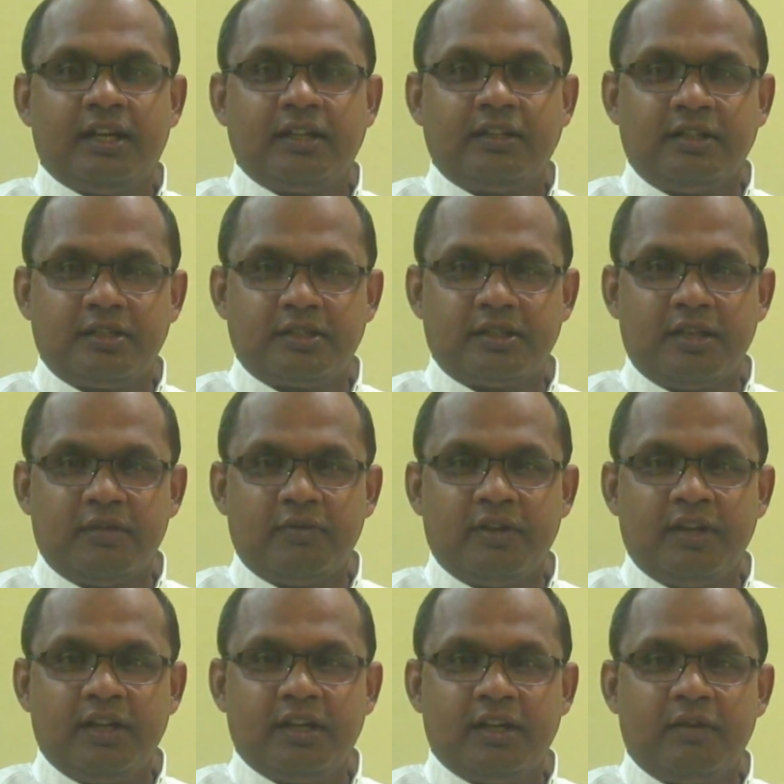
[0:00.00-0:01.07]
This
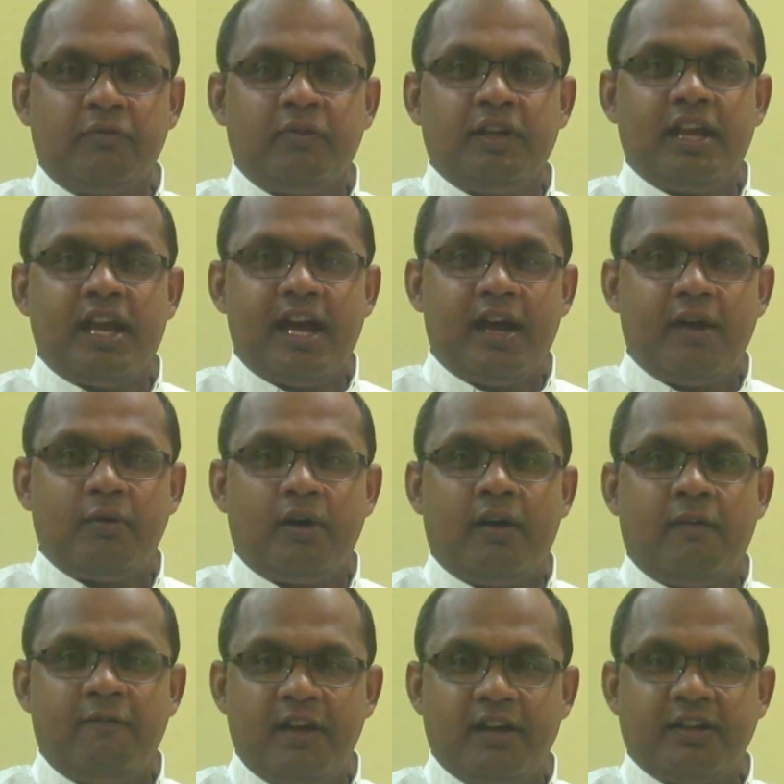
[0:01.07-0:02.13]
evening, we have
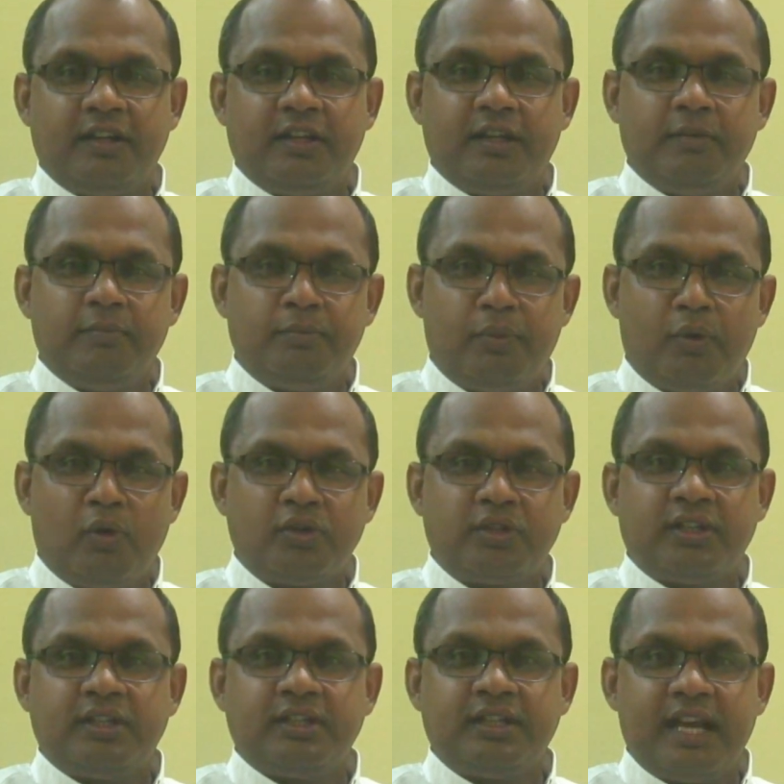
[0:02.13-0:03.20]
a very
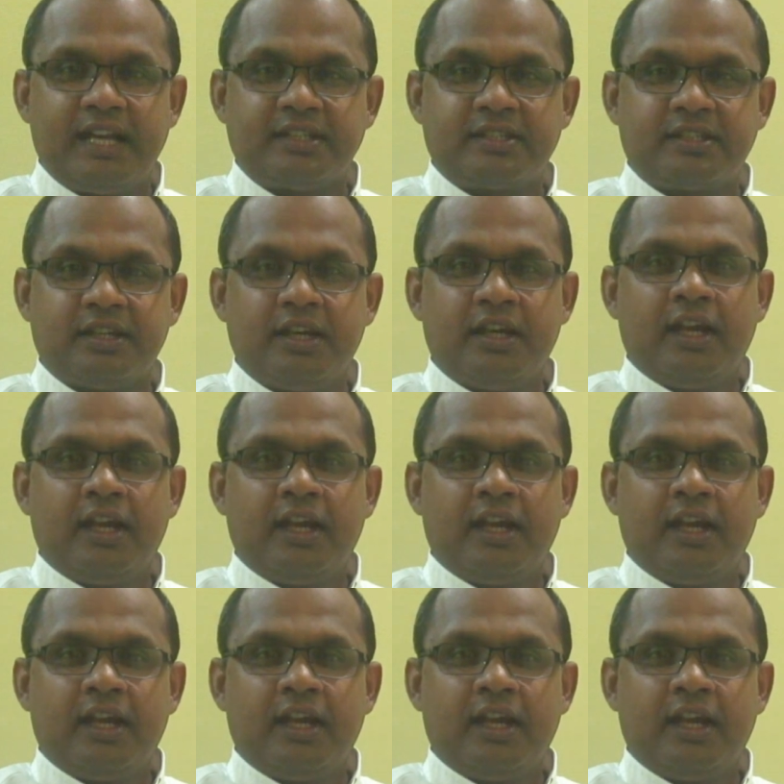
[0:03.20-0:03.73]
important guest